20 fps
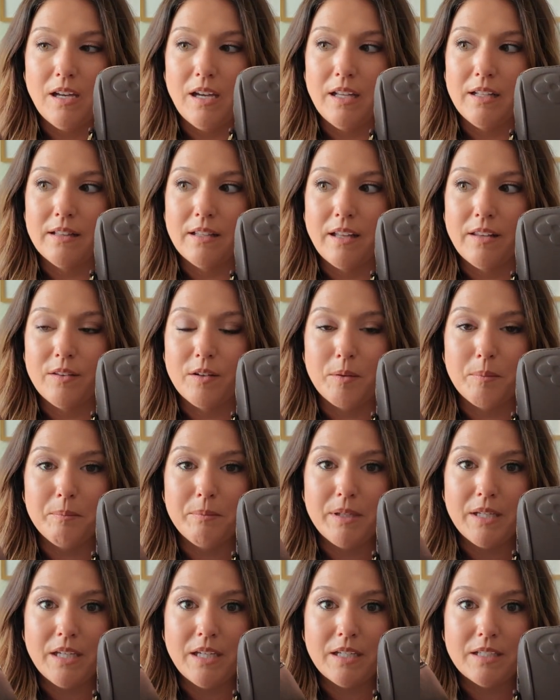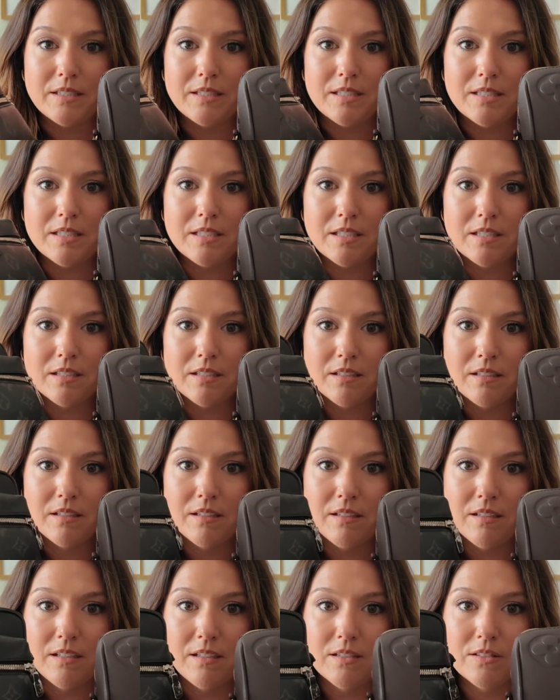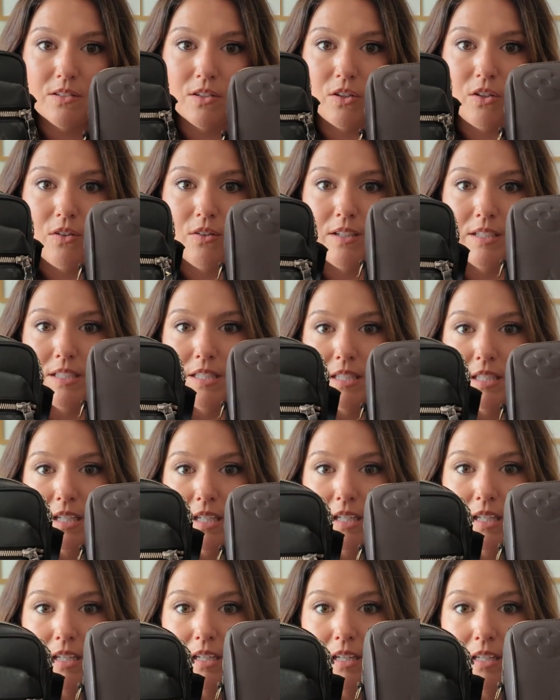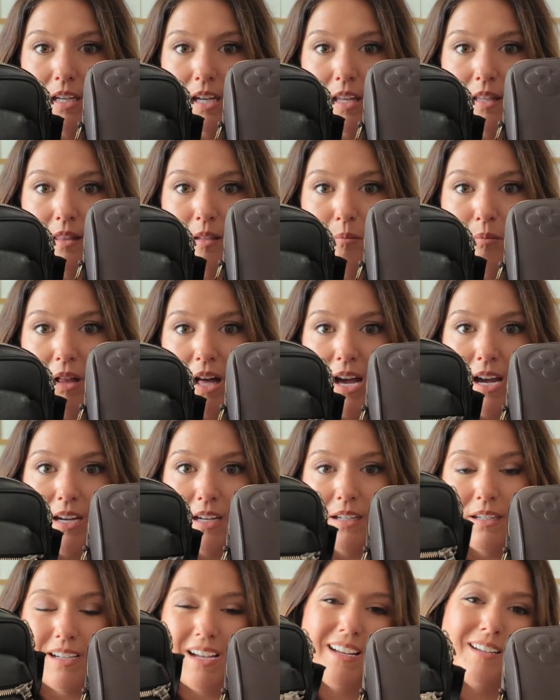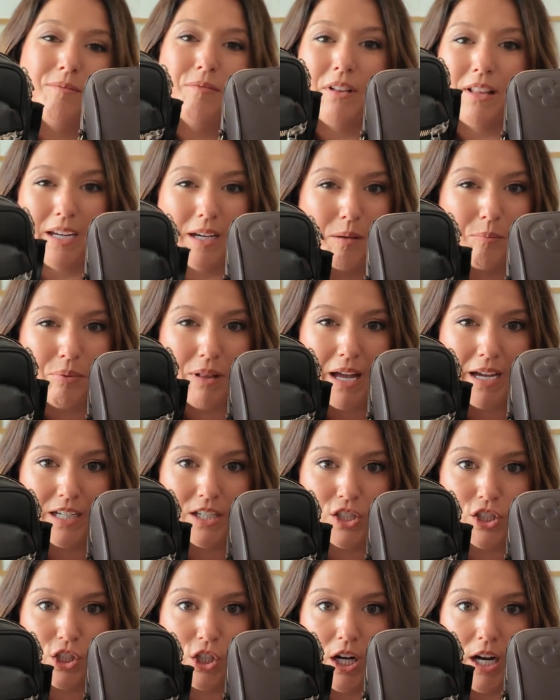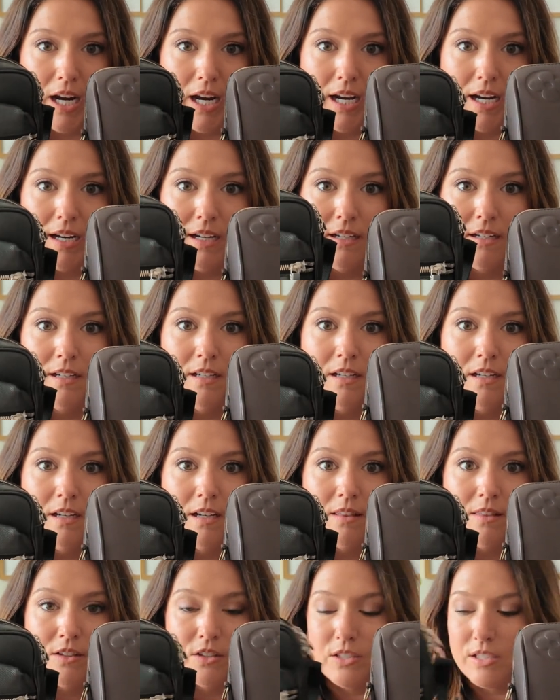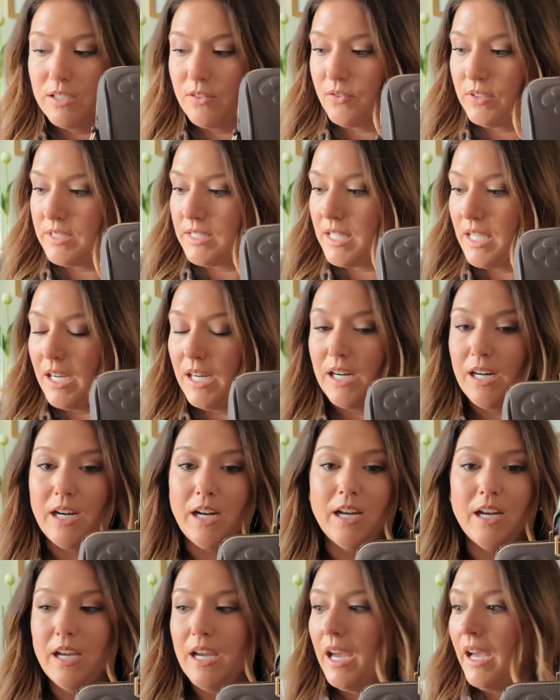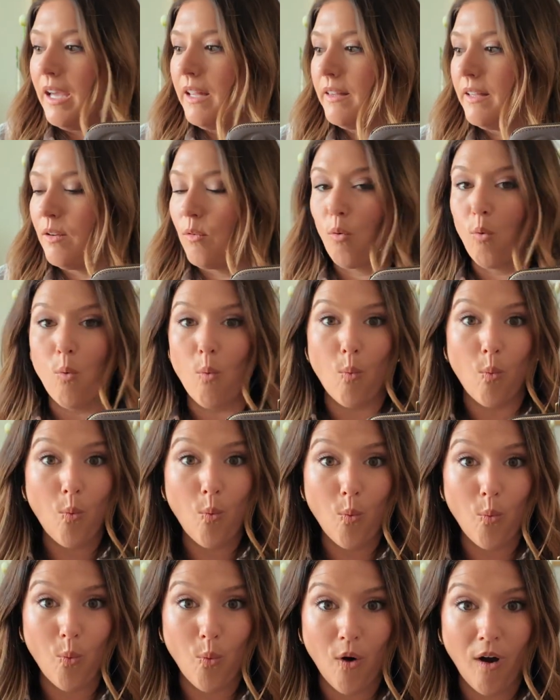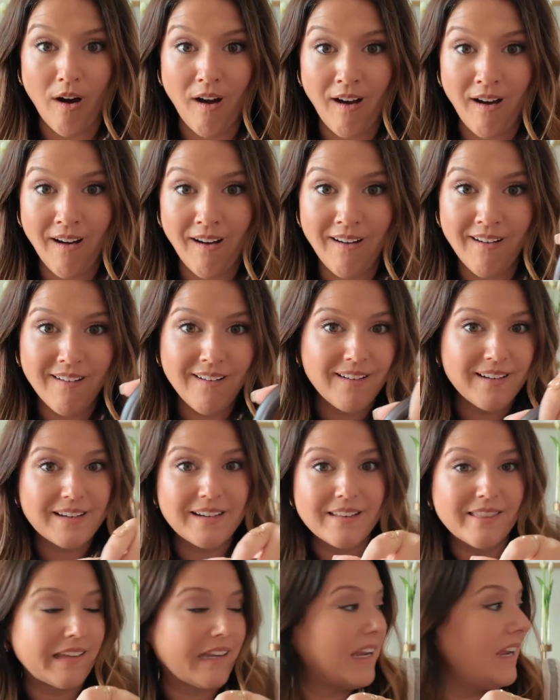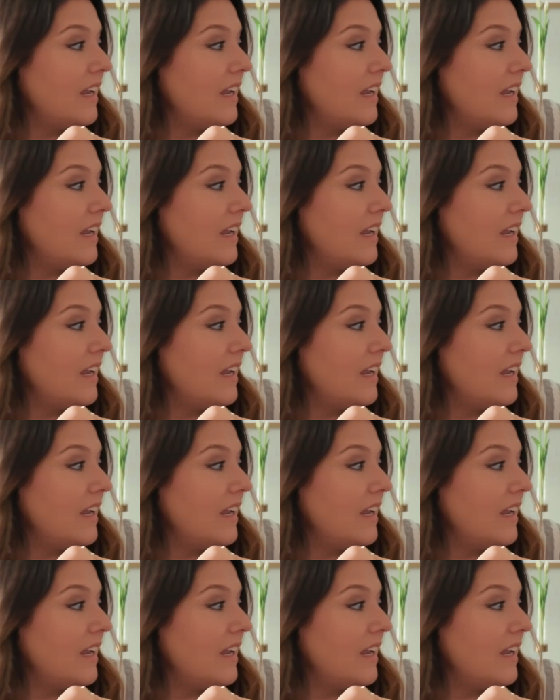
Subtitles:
and leather mixed. So you can see, again, the black, kind of like a blackish gray. There's a difference there. And then, ooh, look at the